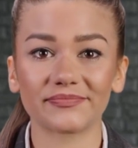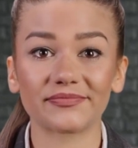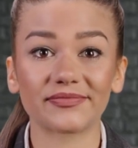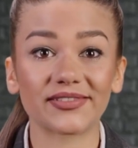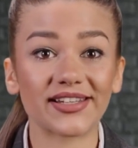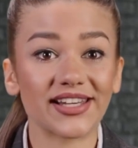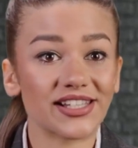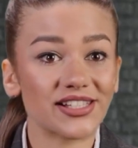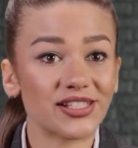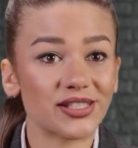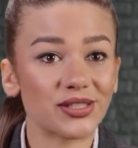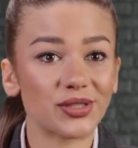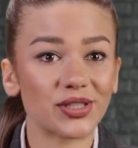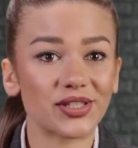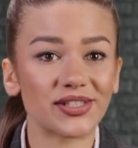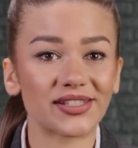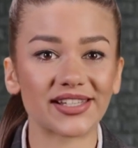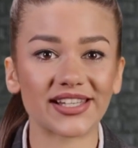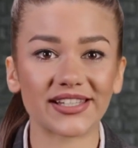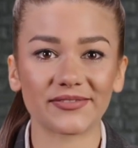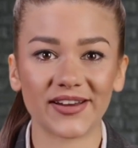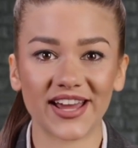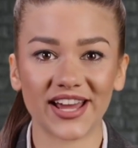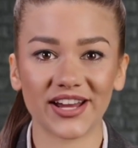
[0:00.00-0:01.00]

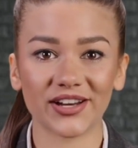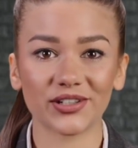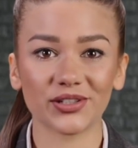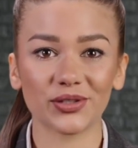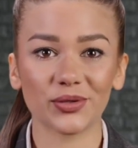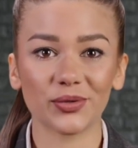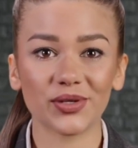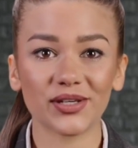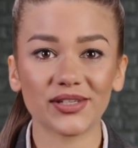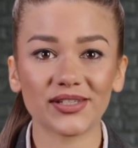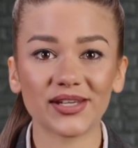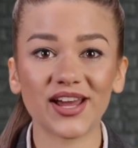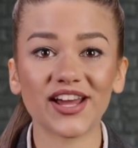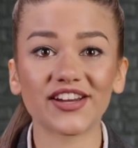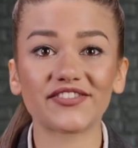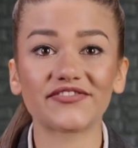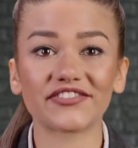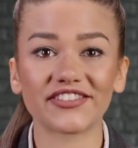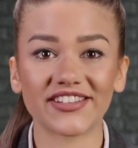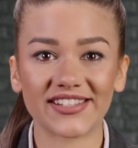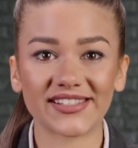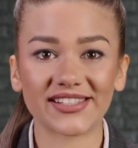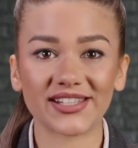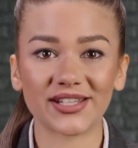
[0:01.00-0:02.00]
Extrinsic value is
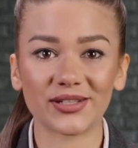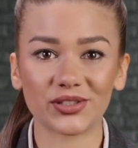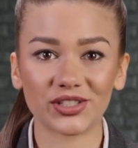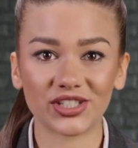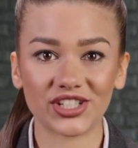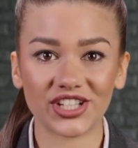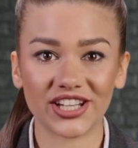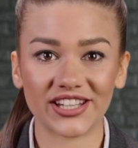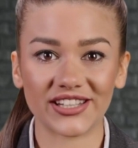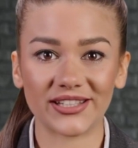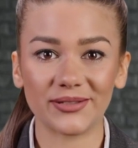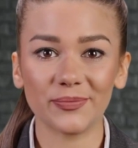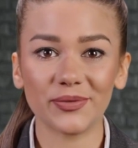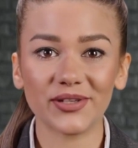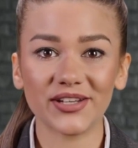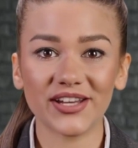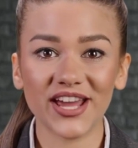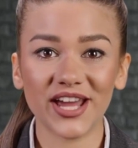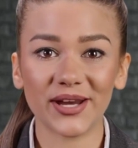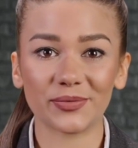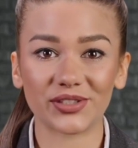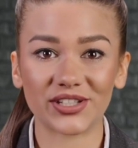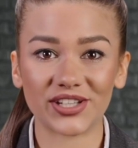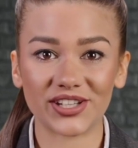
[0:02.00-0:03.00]
often associated with
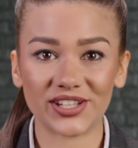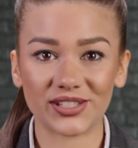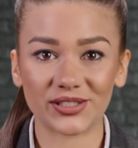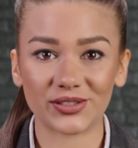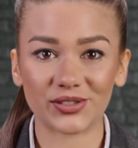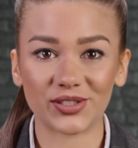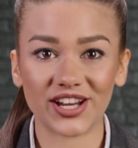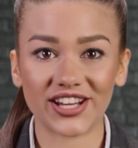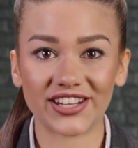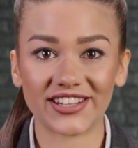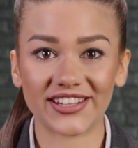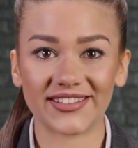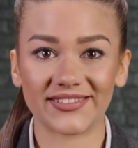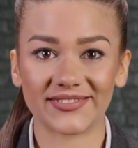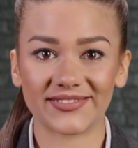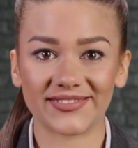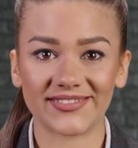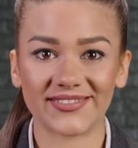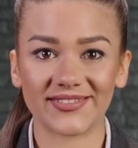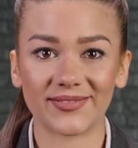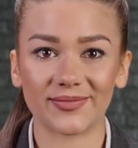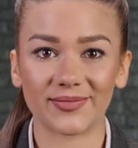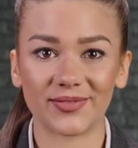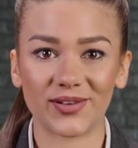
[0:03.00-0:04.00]
options trading,
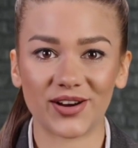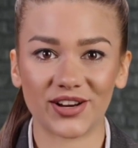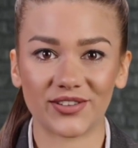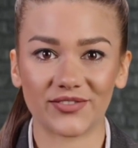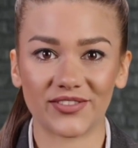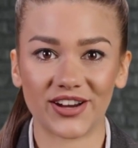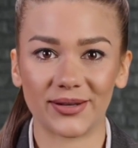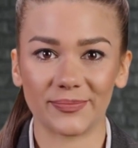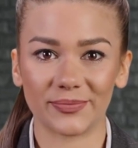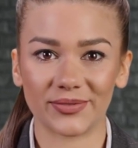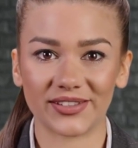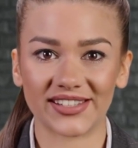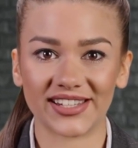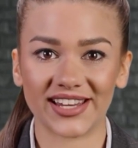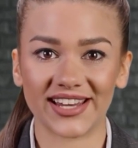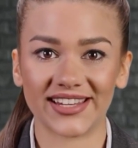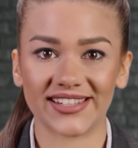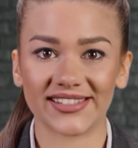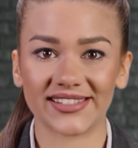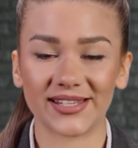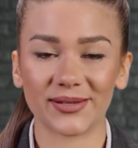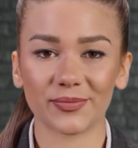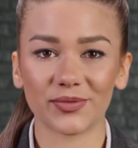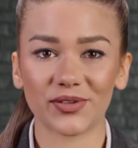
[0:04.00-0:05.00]
where it
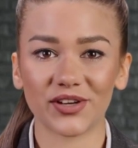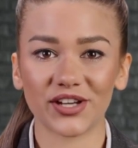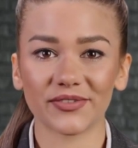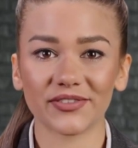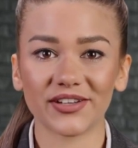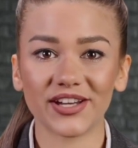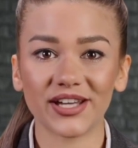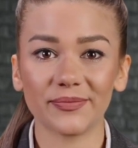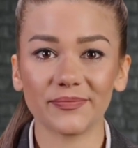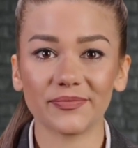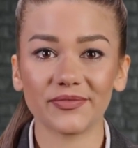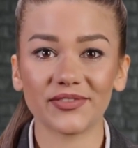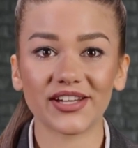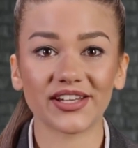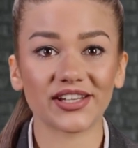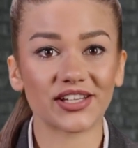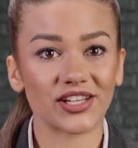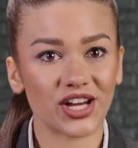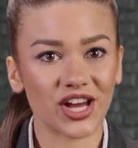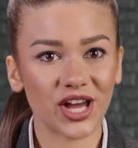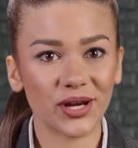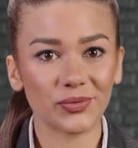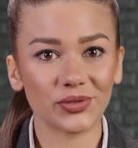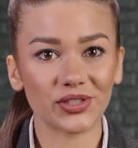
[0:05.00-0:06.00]
represents the premium that an
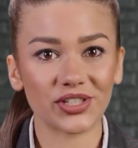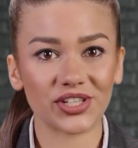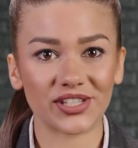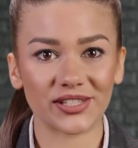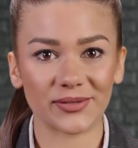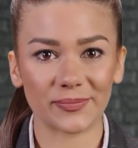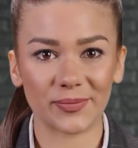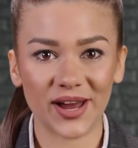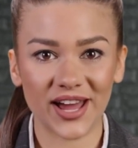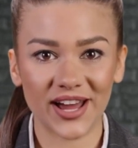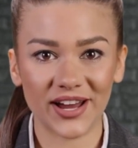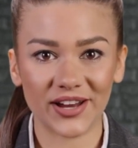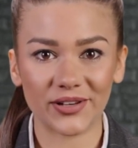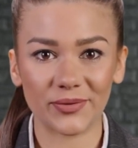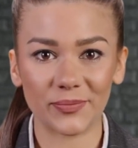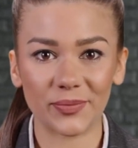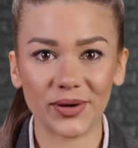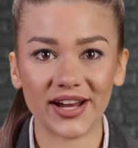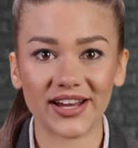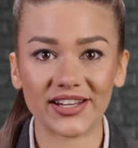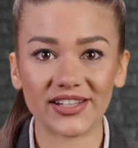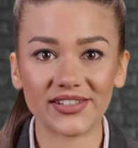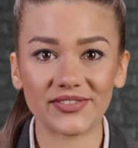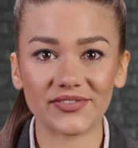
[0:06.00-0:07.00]
options buyer
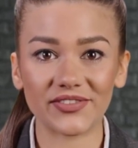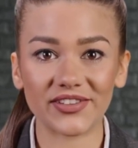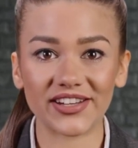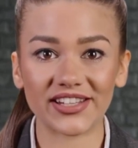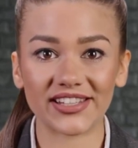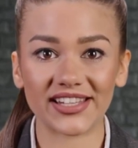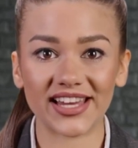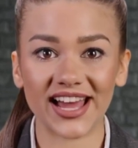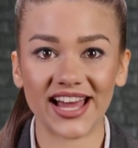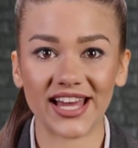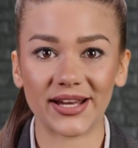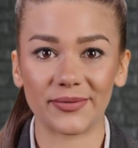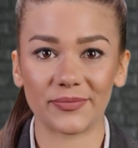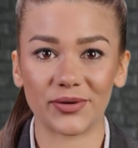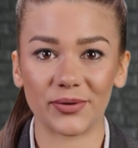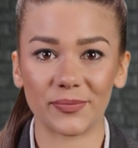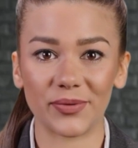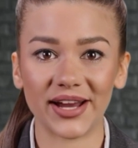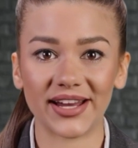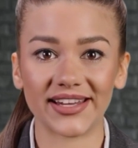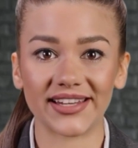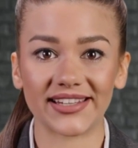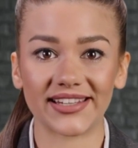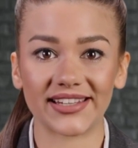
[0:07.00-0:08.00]
pays for the time
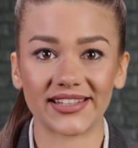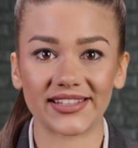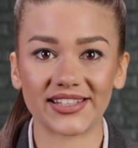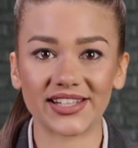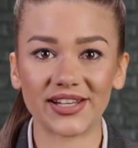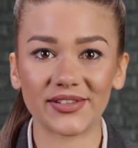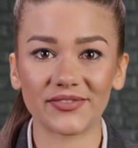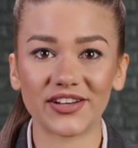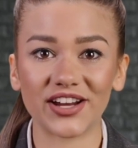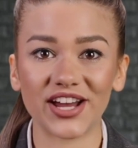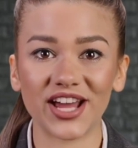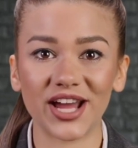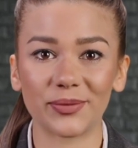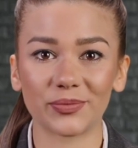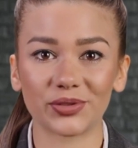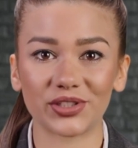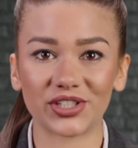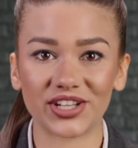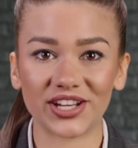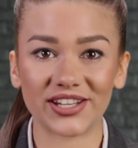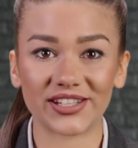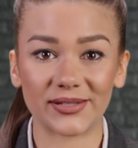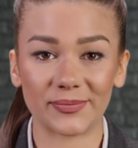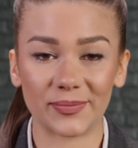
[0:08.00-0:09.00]
remaining until the
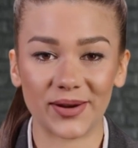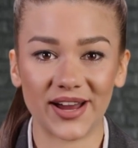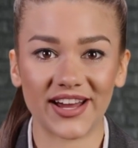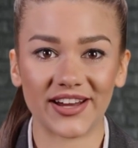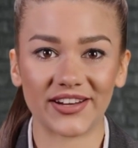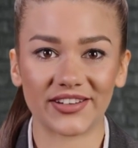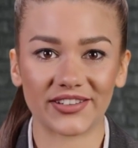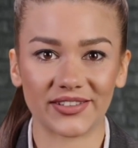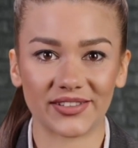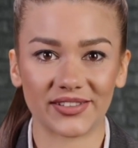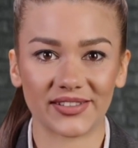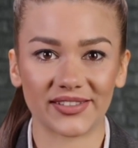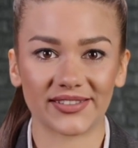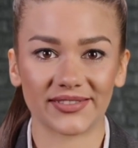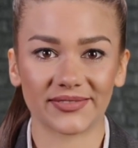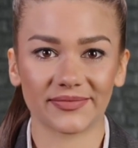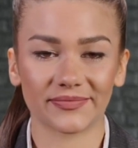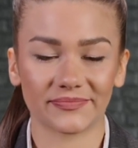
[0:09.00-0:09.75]
option expires.